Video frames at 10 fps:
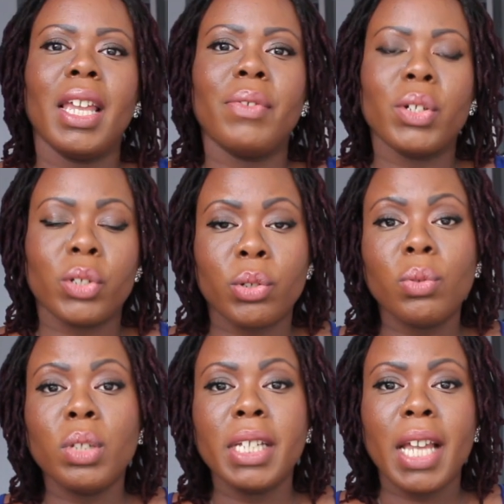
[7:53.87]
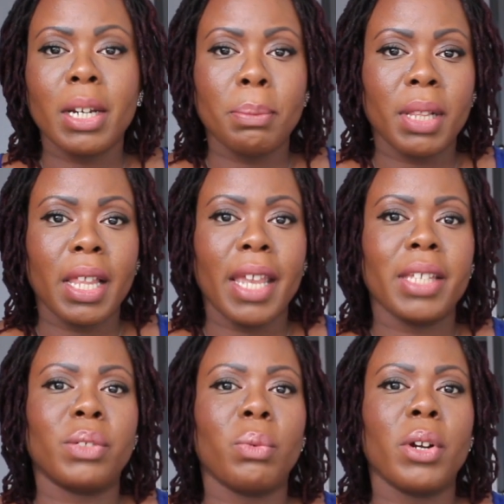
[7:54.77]
If you're truly at a
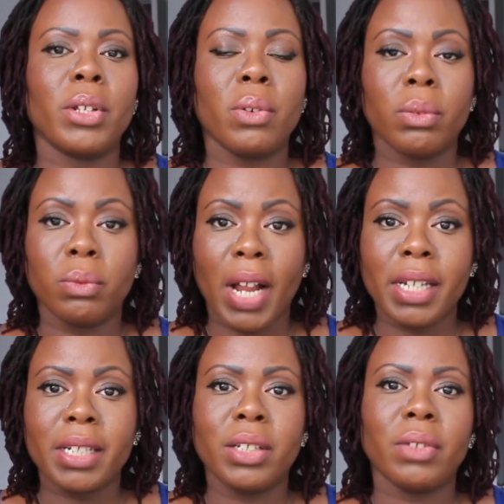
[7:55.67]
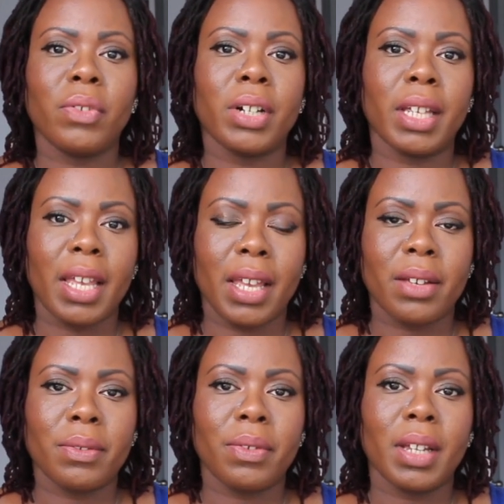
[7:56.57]
place where you're ready to
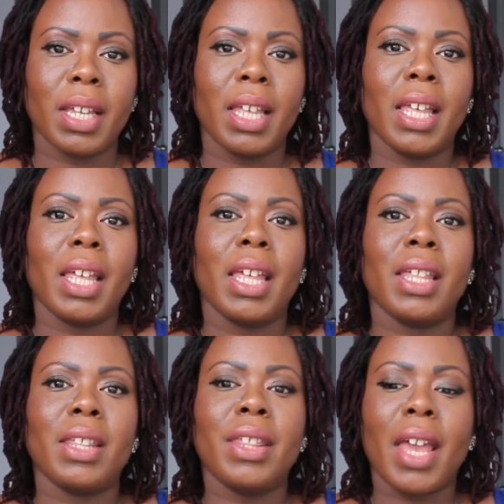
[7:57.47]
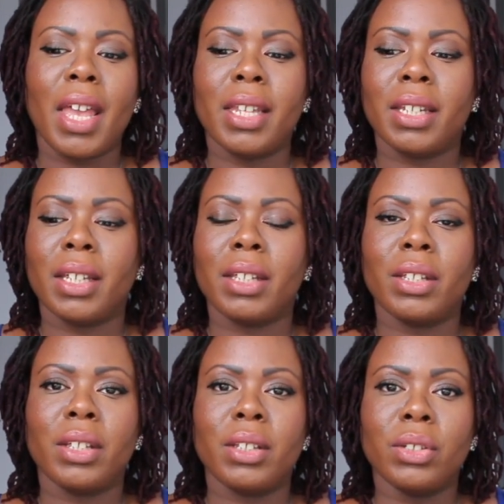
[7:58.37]
forgive, then
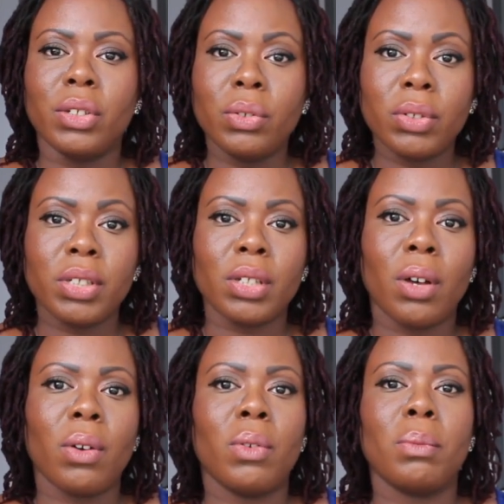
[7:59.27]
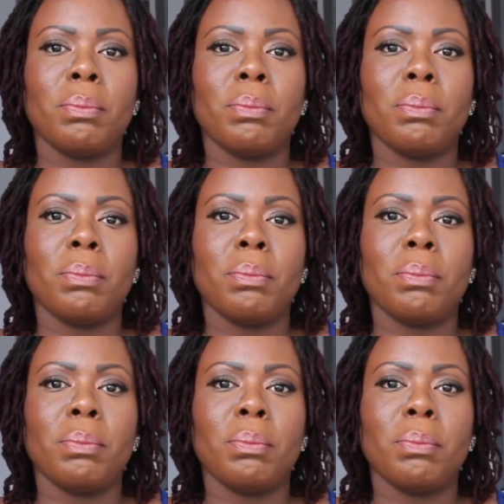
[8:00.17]
do so